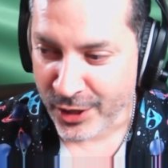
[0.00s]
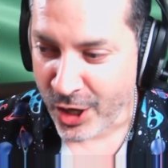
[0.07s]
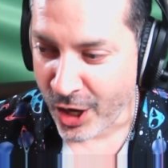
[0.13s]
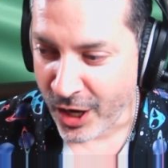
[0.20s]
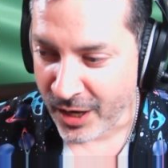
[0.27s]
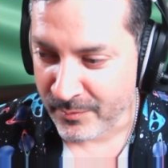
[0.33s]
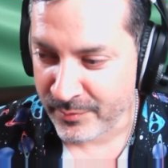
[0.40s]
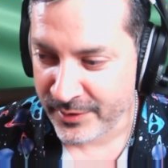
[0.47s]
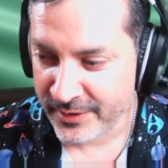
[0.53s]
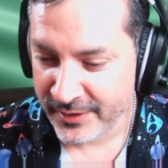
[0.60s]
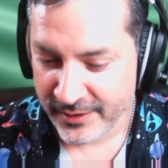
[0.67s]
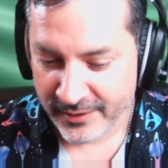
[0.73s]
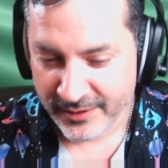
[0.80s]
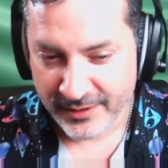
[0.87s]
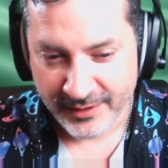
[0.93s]
cop
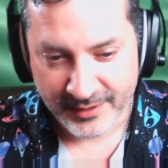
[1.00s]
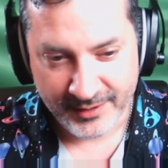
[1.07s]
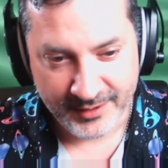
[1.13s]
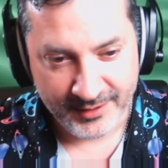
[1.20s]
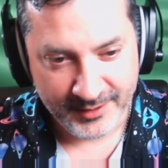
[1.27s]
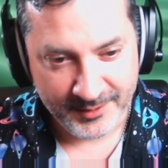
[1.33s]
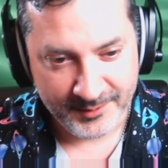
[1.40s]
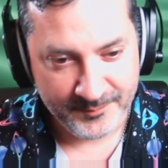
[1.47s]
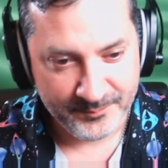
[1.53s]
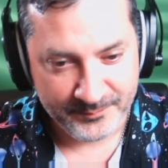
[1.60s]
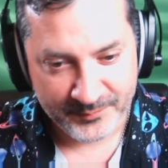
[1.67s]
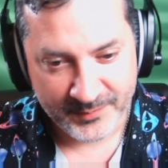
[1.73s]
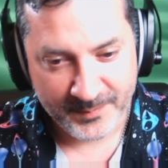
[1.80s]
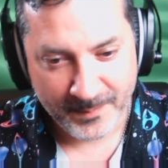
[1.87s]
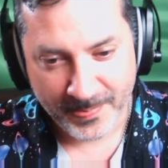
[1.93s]
um,
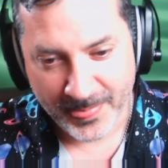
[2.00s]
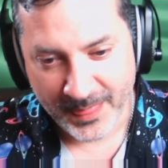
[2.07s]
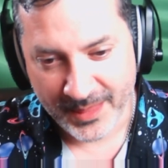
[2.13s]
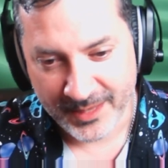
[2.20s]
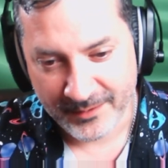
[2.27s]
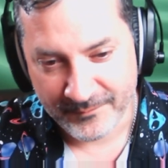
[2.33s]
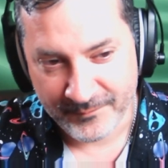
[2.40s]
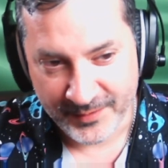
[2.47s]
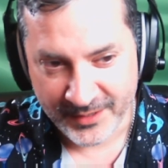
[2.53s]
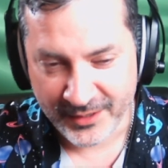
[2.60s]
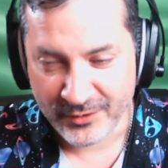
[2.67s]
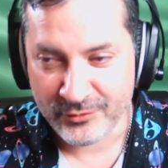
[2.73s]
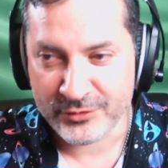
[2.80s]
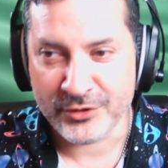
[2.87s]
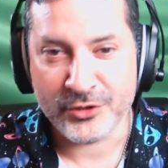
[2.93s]

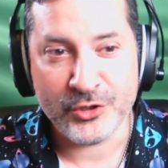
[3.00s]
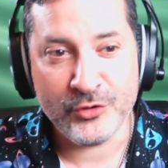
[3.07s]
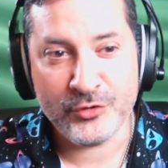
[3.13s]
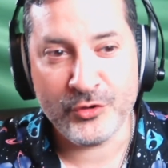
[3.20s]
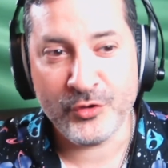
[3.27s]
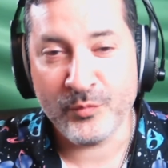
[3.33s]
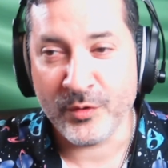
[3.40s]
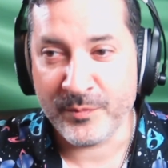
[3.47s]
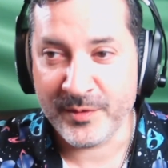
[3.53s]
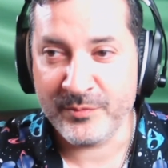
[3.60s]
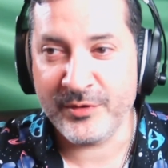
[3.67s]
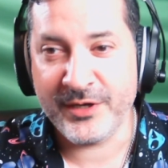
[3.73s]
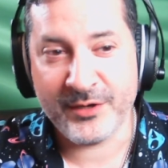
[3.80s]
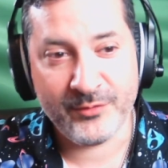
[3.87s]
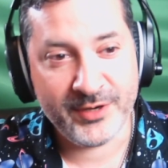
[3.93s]
videos on YouTube where people
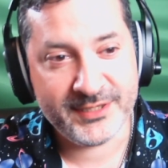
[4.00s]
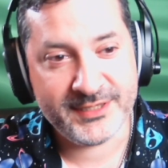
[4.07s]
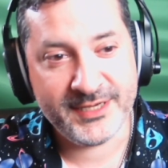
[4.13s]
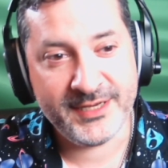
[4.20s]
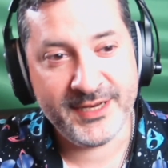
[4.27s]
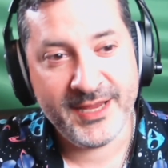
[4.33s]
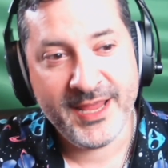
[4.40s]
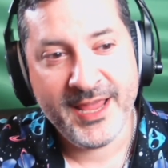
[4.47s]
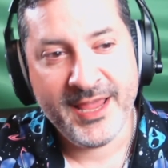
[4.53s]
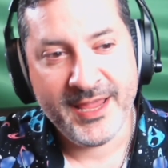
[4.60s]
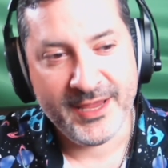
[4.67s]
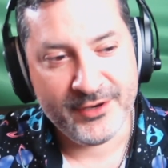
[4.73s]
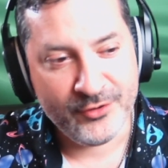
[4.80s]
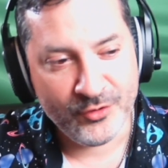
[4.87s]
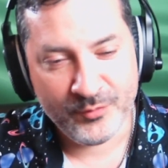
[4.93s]
get arrested
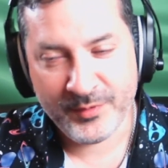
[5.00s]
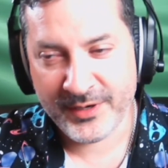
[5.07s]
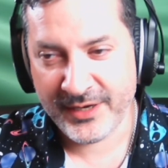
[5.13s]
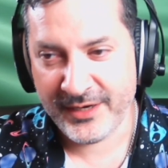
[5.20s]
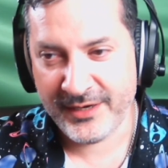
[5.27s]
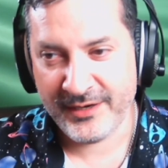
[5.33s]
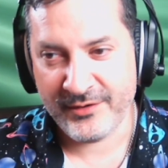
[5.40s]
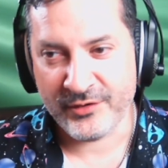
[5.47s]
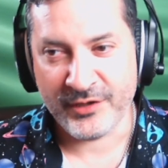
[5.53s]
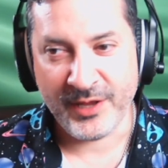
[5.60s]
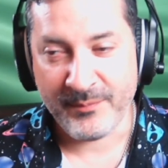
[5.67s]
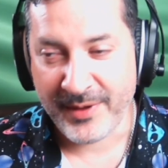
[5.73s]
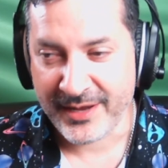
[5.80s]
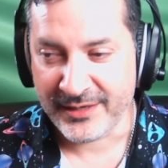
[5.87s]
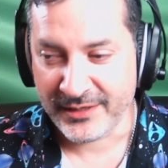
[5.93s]
and nobody, they
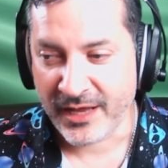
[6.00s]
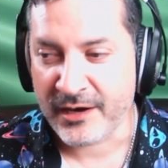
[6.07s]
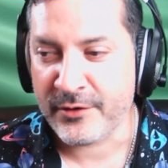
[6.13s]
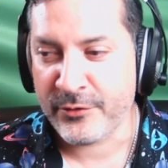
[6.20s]
make a lot of